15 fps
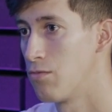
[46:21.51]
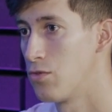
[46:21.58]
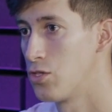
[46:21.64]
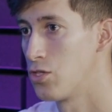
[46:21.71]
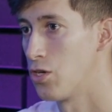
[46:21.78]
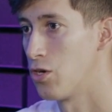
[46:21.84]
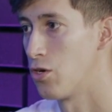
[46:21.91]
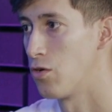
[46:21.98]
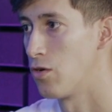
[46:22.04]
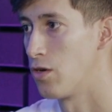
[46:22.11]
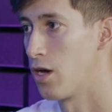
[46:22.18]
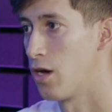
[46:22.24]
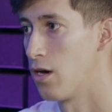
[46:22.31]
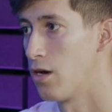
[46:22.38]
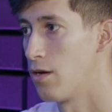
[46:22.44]
Mm-hmm. So
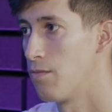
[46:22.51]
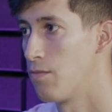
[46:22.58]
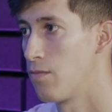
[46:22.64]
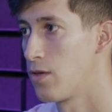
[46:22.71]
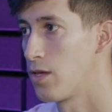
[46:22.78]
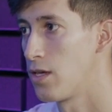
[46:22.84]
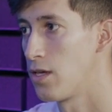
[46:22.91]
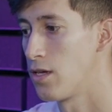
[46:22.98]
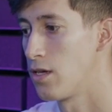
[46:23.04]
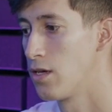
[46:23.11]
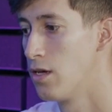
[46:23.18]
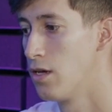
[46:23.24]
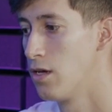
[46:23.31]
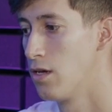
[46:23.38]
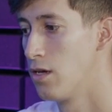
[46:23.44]
um,
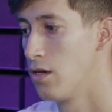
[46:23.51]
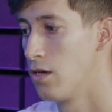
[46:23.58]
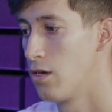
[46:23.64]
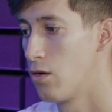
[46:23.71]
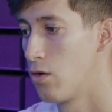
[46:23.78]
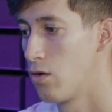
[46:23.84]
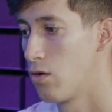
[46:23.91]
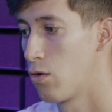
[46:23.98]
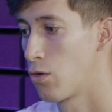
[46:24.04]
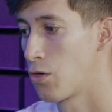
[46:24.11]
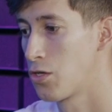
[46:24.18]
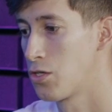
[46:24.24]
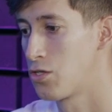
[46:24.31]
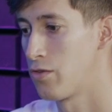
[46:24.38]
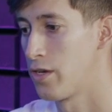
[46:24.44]
he
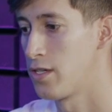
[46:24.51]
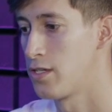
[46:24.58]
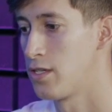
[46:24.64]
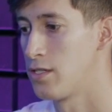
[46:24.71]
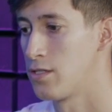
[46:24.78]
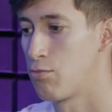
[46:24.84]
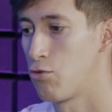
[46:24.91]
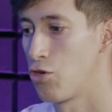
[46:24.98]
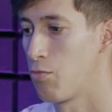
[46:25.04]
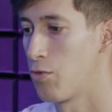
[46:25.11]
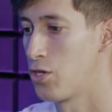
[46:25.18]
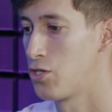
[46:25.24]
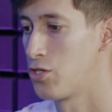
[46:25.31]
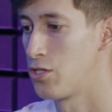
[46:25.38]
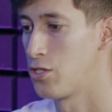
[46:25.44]
orchestrates. He's pretty
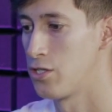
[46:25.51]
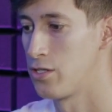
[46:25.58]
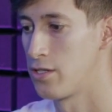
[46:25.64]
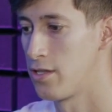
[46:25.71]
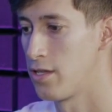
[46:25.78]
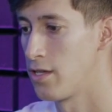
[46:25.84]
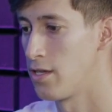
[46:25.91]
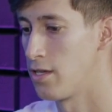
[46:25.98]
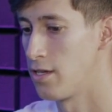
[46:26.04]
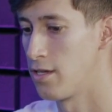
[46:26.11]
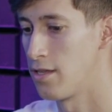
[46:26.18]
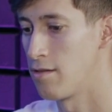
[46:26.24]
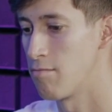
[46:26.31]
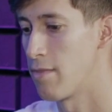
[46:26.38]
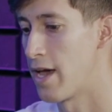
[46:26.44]
much just
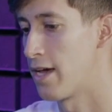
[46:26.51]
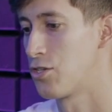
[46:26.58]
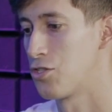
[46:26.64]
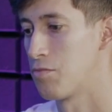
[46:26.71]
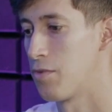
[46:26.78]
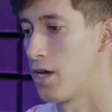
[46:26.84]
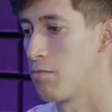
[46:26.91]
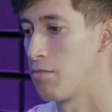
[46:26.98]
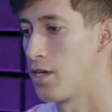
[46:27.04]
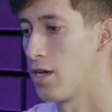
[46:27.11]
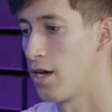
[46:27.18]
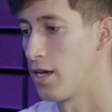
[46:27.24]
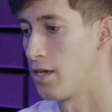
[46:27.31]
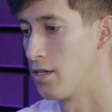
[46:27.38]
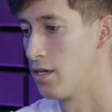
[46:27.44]
the the mastermind
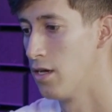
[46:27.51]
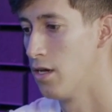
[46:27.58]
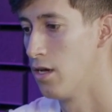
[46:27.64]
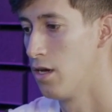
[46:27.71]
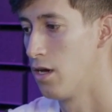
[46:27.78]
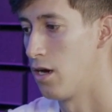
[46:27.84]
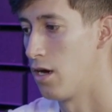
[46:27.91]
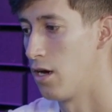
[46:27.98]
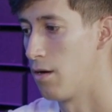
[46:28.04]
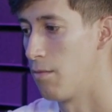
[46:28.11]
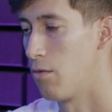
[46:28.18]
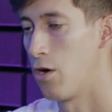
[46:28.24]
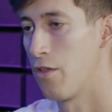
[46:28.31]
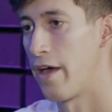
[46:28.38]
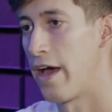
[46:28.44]
behind
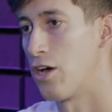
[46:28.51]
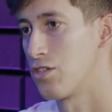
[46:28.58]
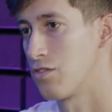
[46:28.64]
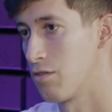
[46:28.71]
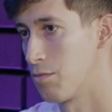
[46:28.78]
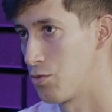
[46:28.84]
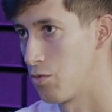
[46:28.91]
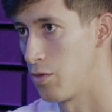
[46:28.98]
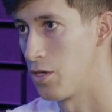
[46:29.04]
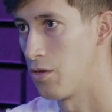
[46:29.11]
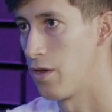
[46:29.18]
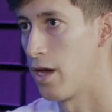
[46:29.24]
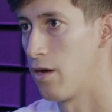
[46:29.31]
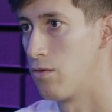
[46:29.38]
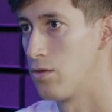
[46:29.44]
um, all the house flips we do
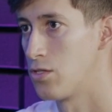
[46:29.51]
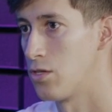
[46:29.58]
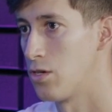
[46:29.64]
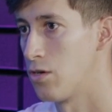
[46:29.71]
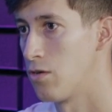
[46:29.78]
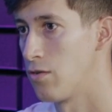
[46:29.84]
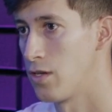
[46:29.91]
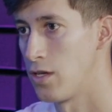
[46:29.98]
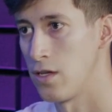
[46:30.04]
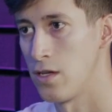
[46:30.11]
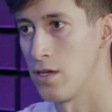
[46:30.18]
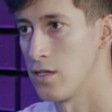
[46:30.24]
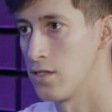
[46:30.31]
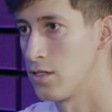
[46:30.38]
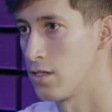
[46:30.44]
now. Mm-hmm. So
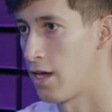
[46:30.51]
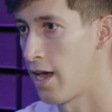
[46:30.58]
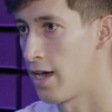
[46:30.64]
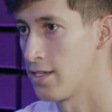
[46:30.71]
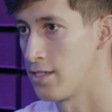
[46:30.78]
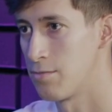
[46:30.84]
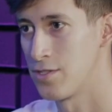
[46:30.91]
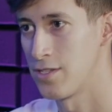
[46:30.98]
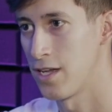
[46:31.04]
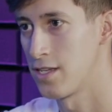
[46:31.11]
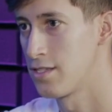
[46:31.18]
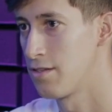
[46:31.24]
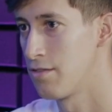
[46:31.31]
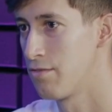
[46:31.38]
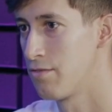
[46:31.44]
he is as
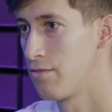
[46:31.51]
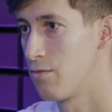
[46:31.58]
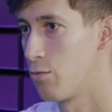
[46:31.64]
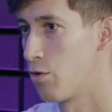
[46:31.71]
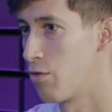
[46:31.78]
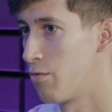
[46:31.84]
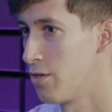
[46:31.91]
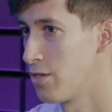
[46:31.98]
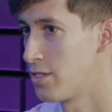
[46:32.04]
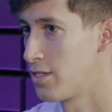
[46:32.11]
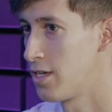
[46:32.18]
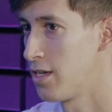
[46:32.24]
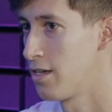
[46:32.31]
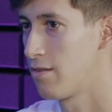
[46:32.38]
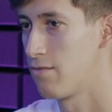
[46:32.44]
obsessive with real
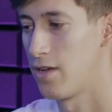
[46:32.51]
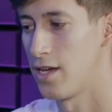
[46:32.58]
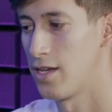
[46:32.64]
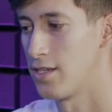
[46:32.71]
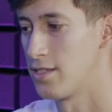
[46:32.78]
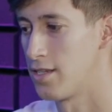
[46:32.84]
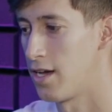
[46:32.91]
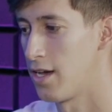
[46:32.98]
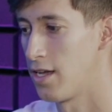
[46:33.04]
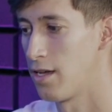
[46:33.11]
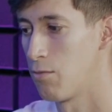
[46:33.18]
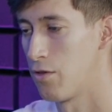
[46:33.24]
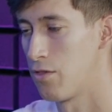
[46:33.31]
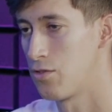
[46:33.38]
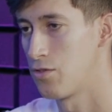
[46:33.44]
estate yeah. as I
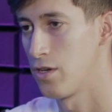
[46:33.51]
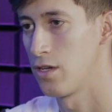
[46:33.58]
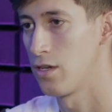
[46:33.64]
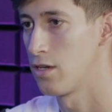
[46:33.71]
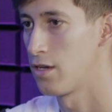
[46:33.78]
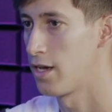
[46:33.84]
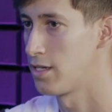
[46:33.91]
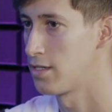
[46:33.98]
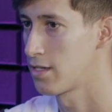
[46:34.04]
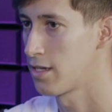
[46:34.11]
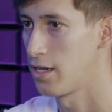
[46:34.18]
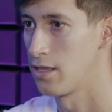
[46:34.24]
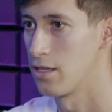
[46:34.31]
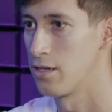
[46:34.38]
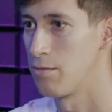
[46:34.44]
am with trading, as
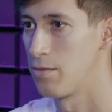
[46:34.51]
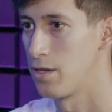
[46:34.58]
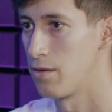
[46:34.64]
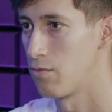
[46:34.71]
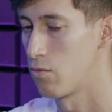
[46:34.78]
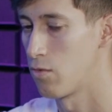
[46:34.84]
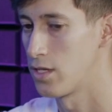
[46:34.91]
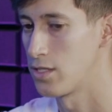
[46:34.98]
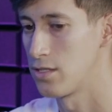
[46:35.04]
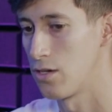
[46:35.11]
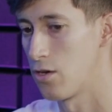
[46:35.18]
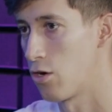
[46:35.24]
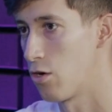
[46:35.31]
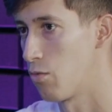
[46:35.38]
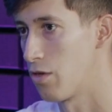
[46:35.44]
Caleb and
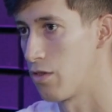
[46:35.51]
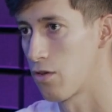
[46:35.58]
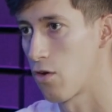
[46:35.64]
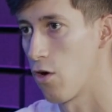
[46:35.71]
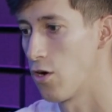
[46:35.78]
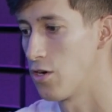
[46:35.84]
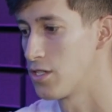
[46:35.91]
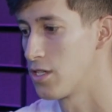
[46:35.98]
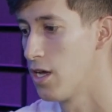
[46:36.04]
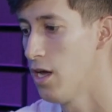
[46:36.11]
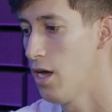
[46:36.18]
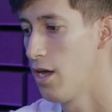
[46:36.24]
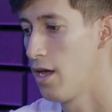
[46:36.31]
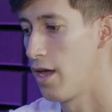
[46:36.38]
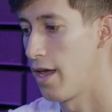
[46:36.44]
Weston are with cars,
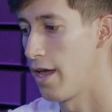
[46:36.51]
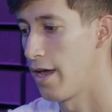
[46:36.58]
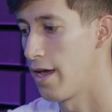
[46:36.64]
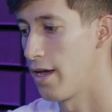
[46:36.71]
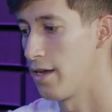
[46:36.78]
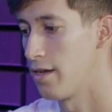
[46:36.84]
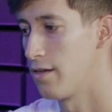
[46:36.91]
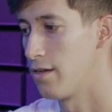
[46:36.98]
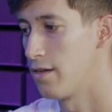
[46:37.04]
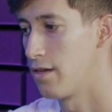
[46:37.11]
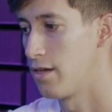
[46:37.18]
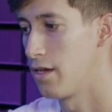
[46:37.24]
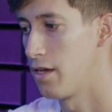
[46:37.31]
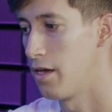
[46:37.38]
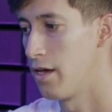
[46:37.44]
mm-hmm. and
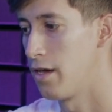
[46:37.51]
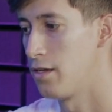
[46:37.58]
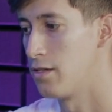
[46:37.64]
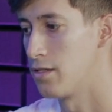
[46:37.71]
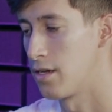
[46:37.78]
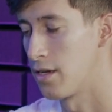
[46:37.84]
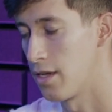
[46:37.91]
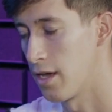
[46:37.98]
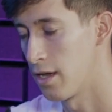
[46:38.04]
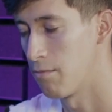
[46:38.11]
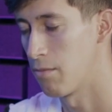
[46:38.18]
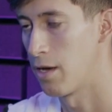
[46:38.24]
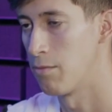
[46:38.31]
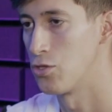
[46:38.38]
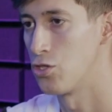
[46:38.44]
it's
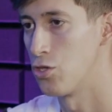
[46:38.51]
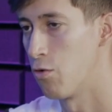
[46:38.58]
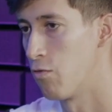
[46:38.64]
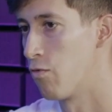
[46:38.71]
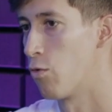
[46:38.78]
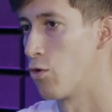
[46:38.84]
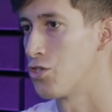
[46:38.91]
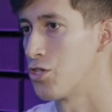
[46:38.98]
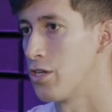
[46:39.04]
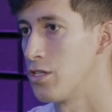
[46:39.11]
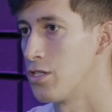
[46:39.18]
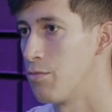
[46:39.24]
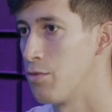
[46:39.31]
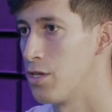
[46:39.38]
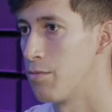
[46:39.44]
again, I'm so
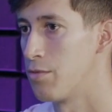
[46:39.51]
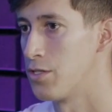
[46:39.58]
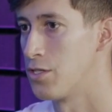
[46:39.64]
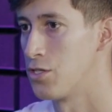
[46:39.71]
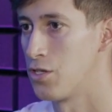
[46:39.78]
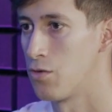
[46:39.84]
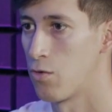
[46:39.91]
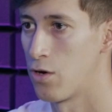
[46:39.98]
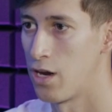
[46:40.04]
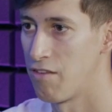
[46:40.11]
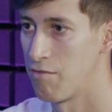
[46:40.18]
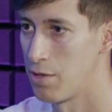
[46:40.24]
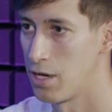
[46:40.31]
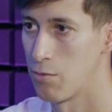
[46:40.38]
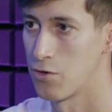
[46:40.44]
fortunate to be in a position where
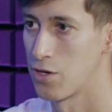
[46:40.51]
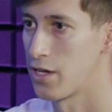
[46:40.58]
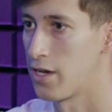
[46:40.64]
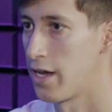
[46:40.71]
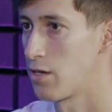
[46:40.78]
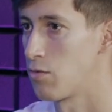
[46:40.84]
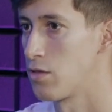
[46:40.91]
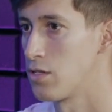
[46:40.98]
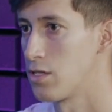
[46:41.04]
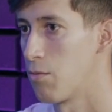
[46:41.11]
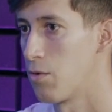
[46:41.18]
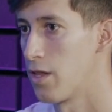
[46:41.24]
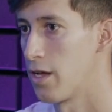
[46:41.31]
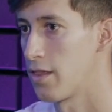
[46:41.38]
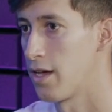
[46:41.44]
I've been able to connect with
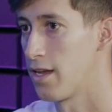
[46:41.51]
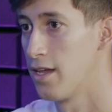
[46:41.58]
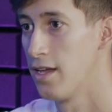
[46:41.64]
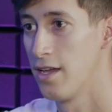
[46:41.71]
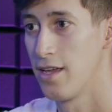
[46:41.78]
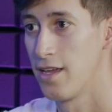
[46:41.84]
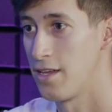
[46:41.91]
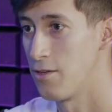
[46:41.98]
someone like that. Yeah.